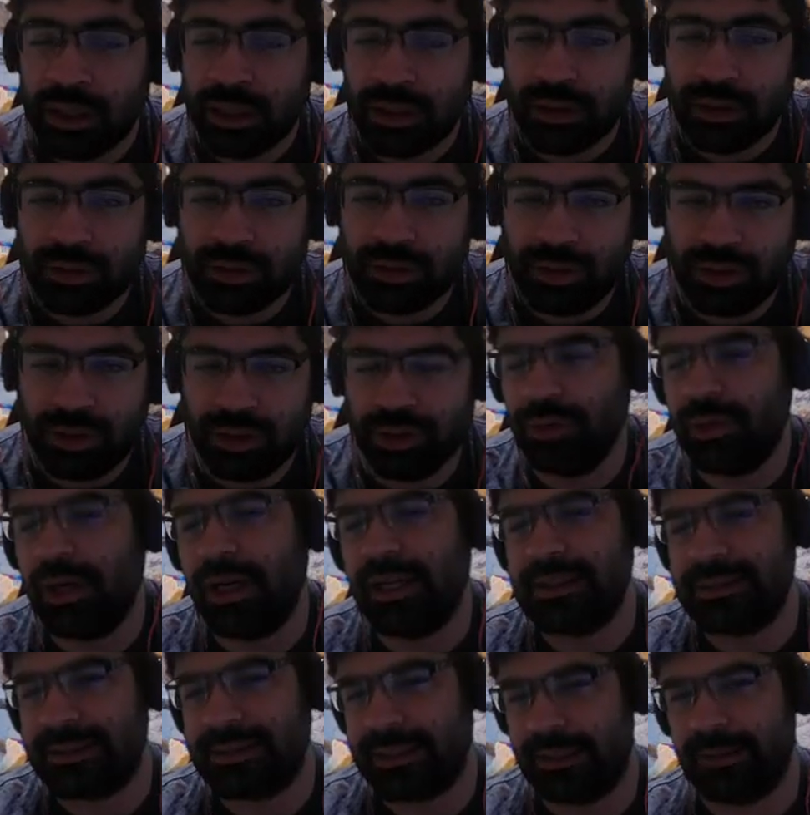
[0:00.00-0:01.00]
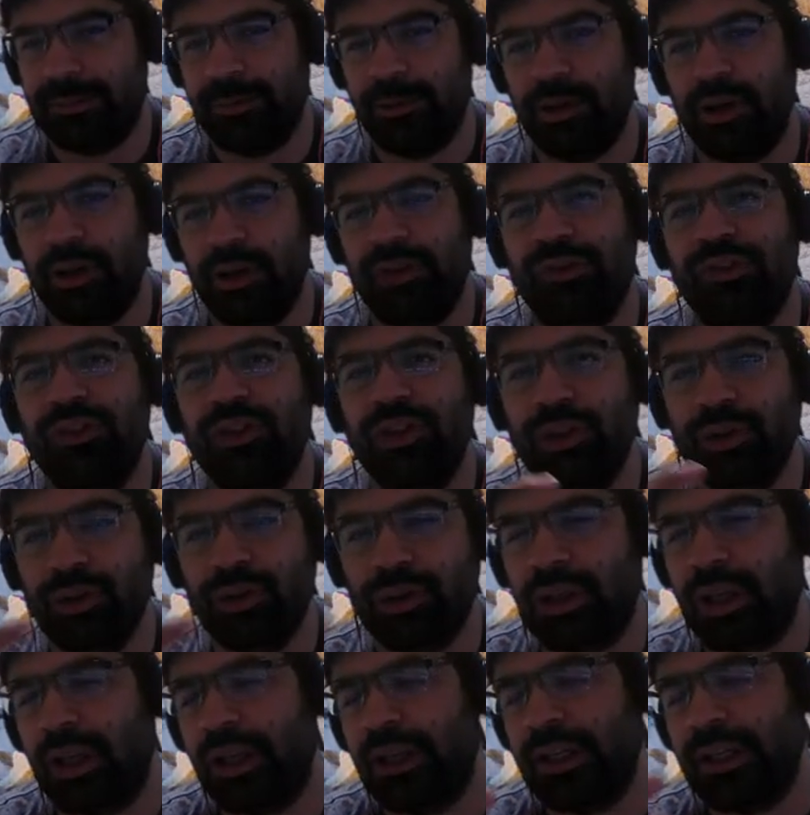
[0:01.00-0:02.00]
You guys let me know if you
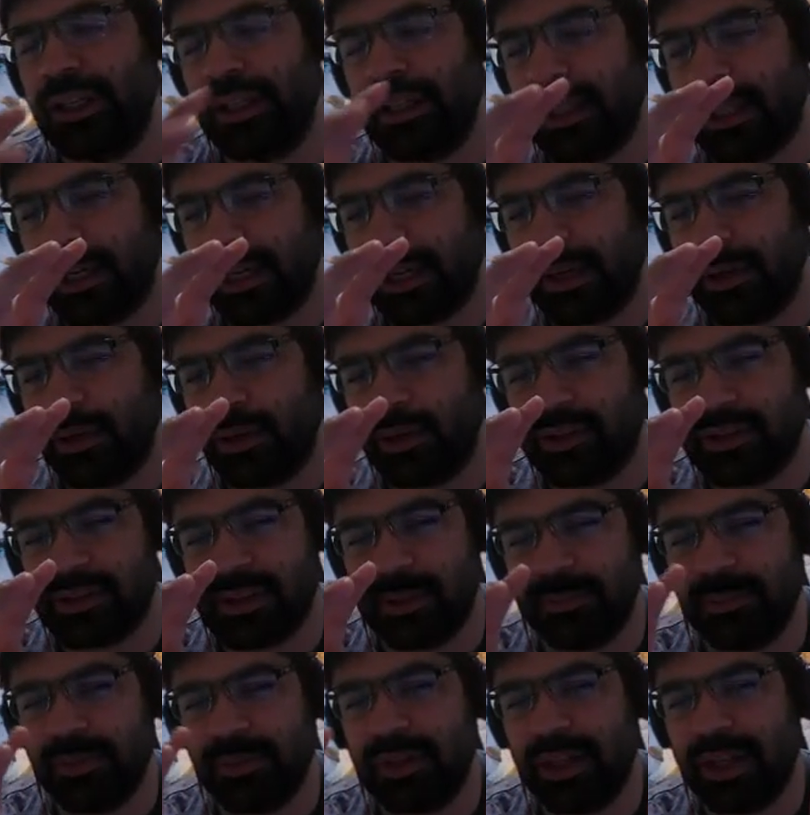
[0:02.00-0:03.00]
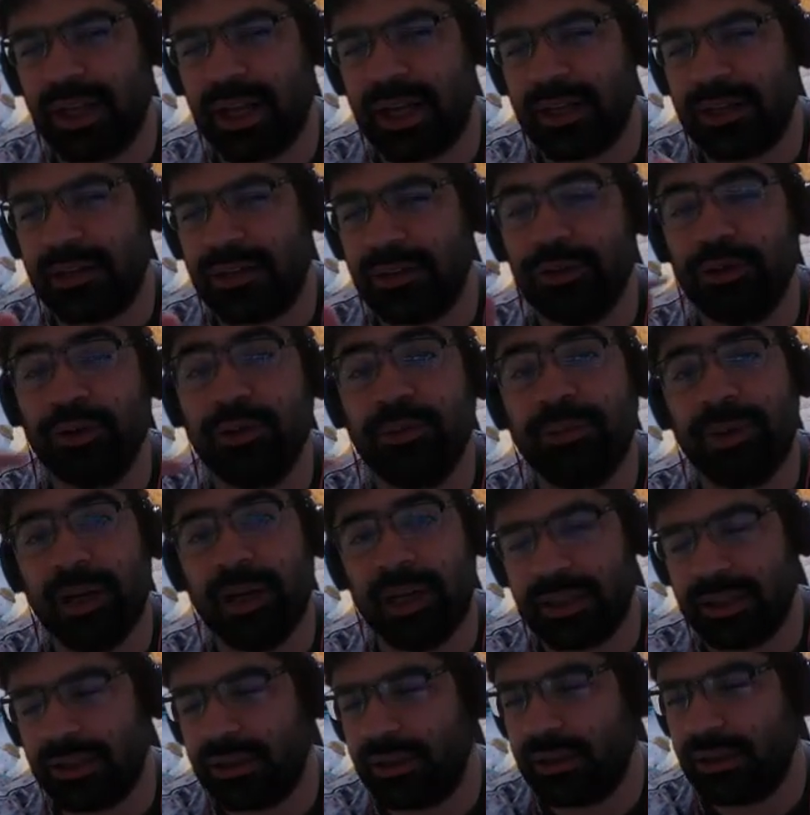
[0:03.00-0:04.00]
think there could something I could do
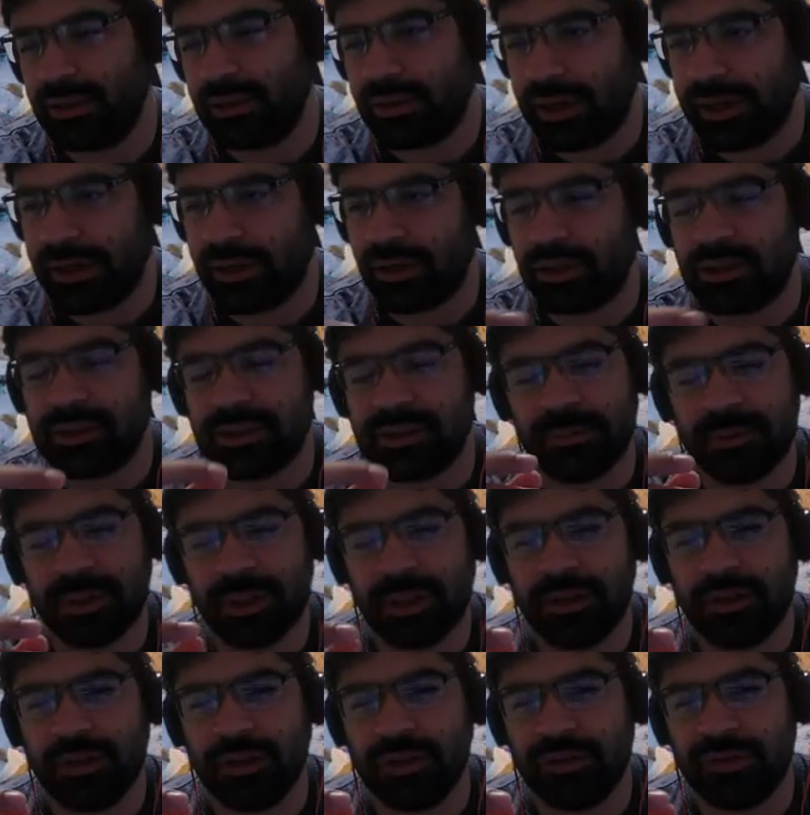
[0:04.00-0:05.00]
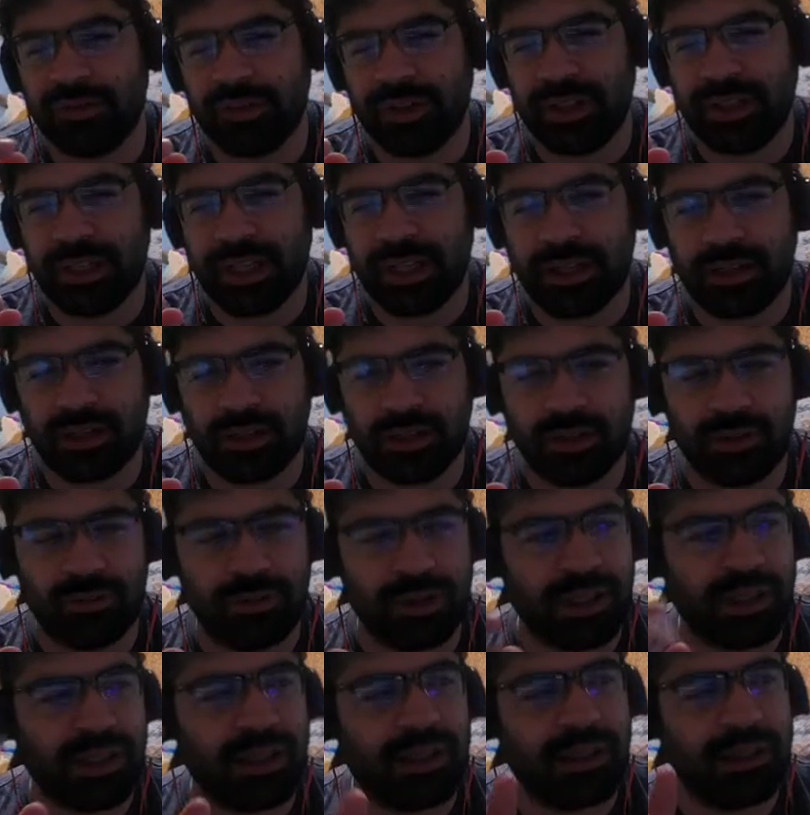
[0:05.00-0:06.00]
better, right? Or something you feel like,
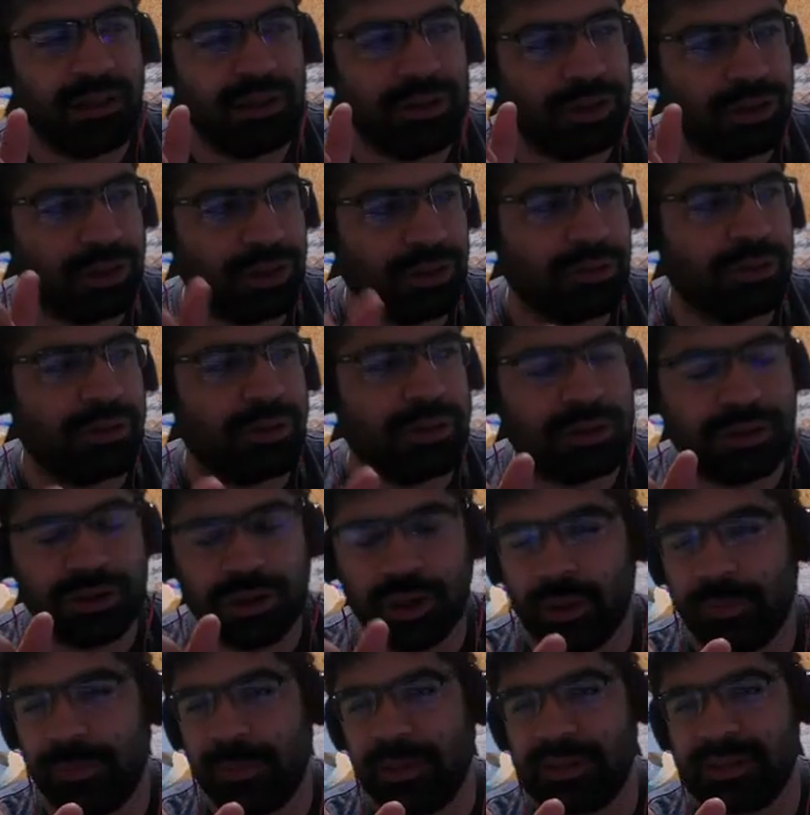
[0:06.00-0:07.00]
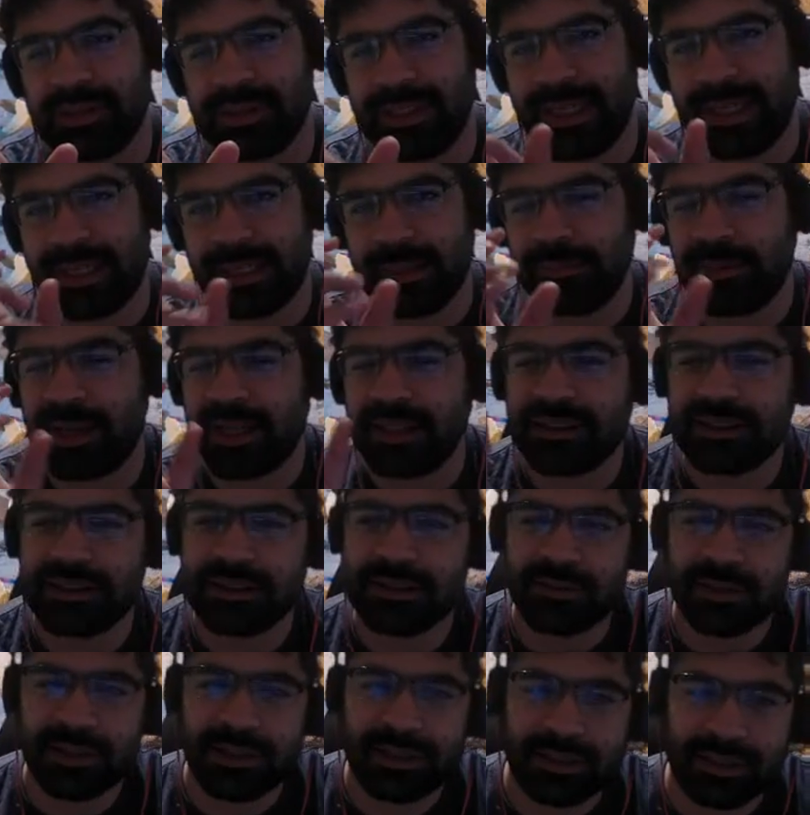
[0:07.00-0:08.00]
what, your personality matches
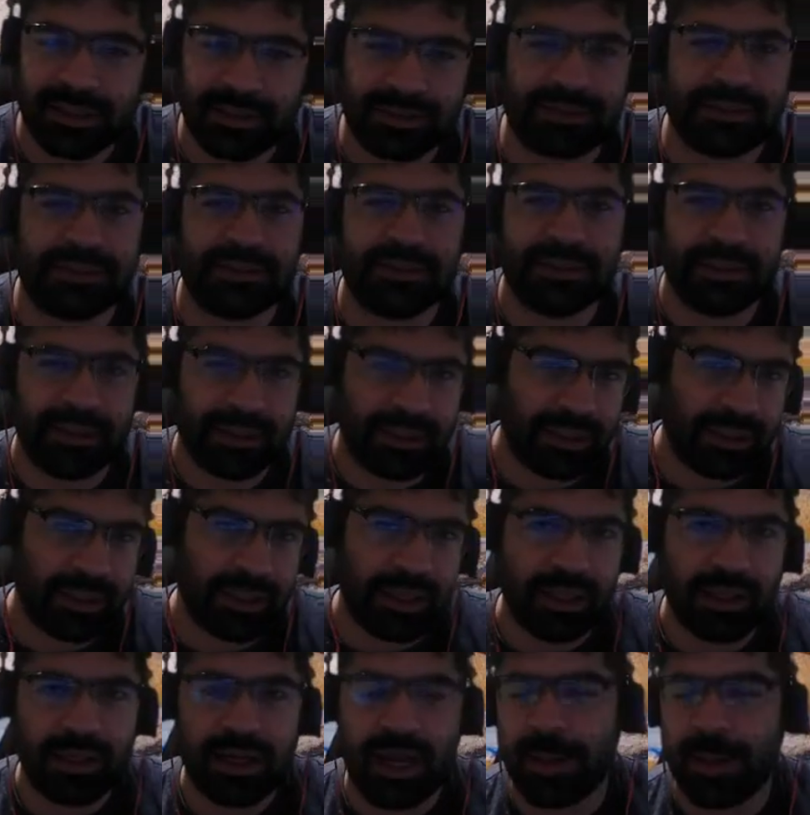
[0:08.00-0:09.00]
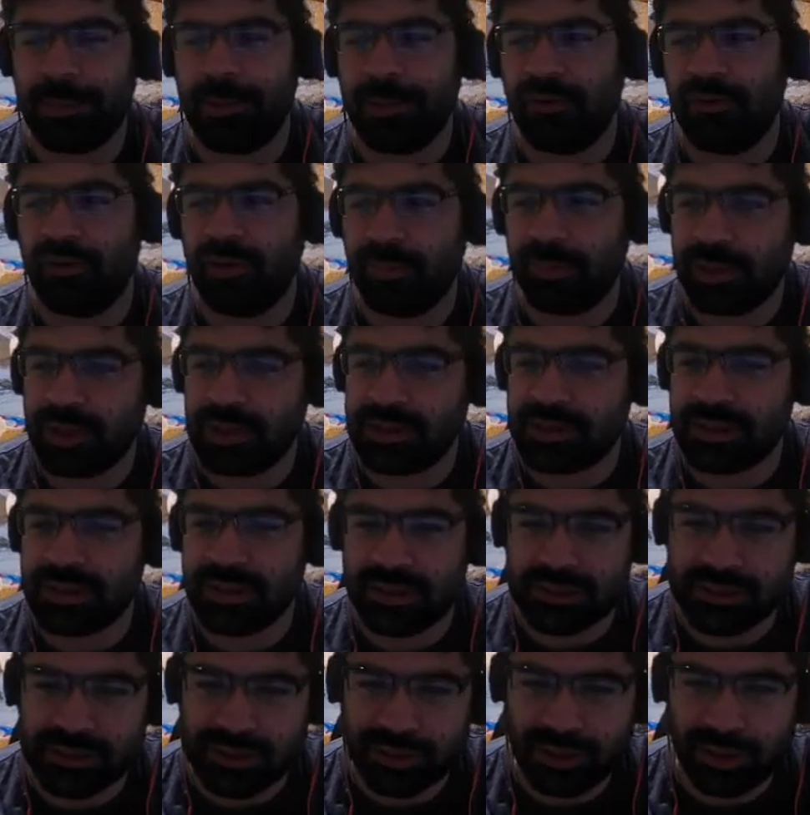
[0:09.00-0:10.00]
with this type of a
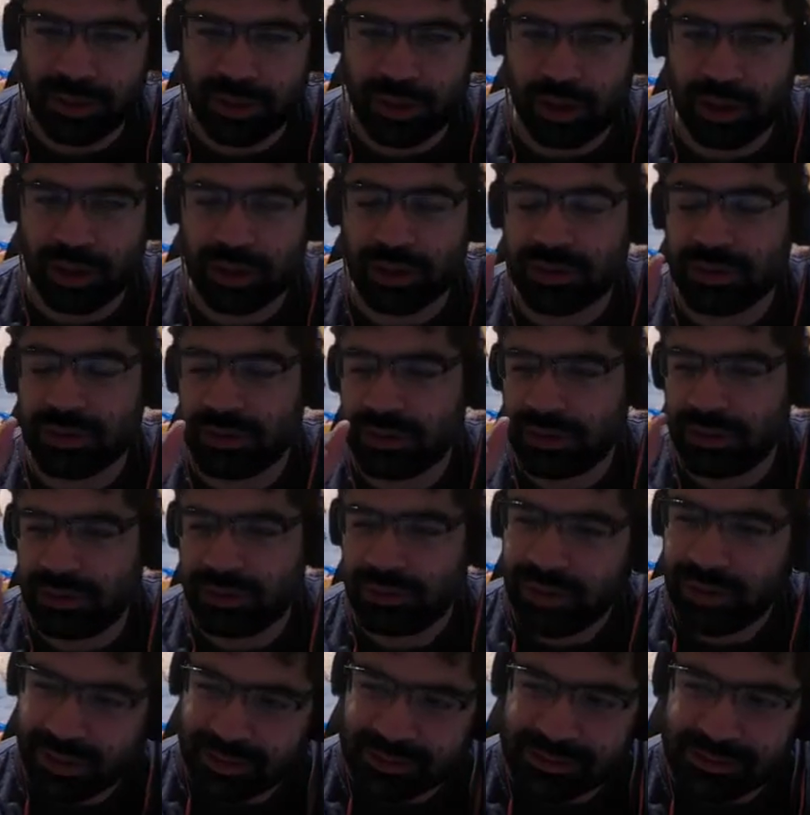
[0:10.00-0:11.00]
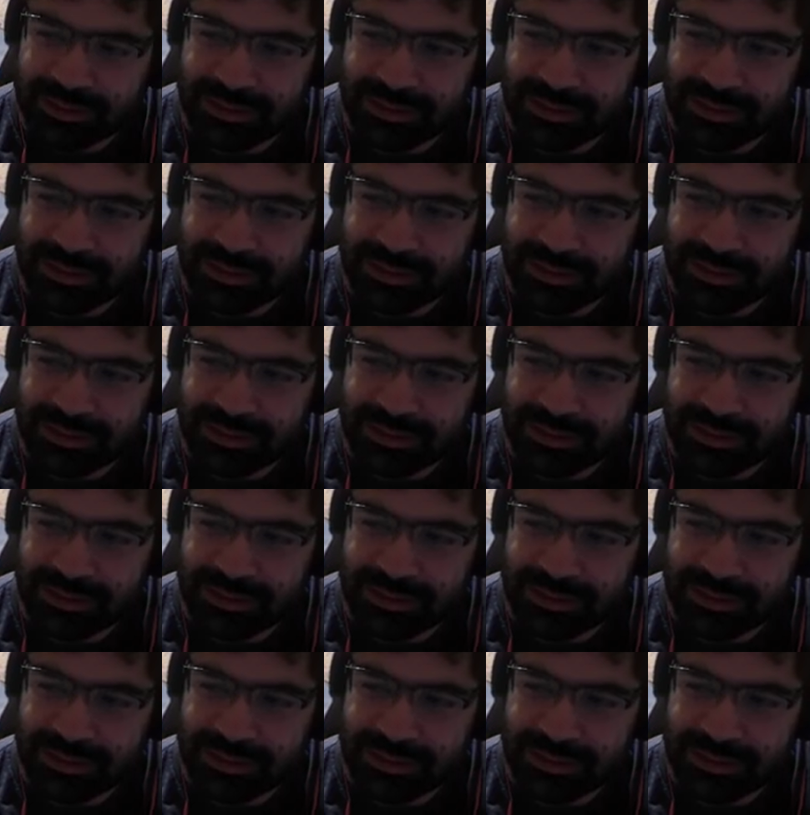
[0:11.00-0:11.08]
person, so or this